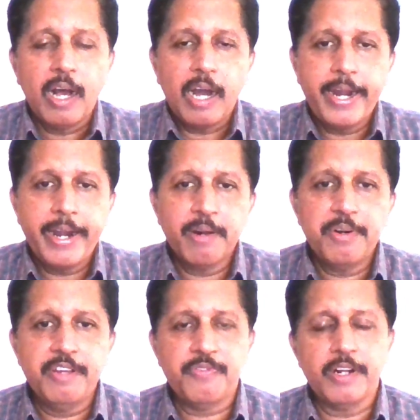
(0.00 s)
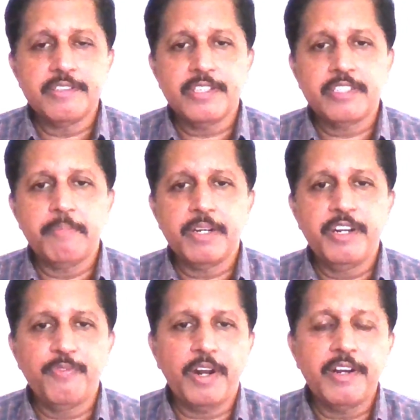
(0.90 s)
iron out differences among
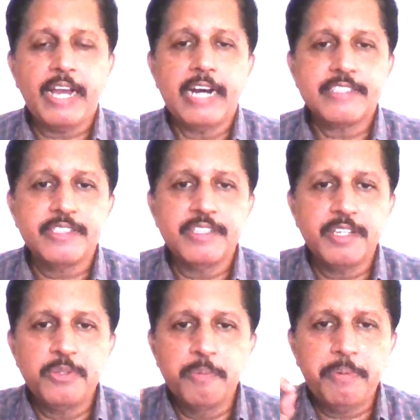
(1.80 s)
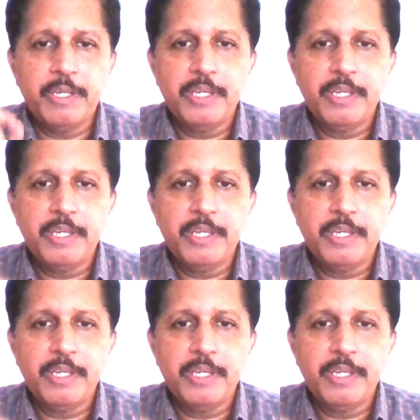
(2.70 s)
different castes in the UP,